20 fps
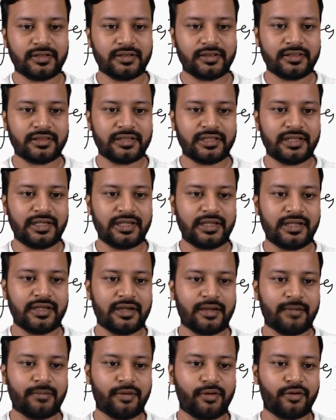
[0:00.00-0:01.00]
the
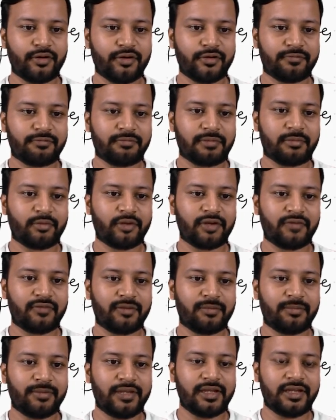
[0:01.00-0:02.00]
amount of memory will
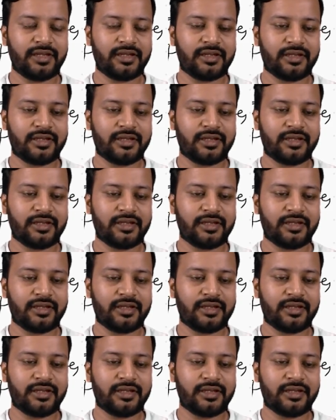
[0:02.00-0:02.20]
be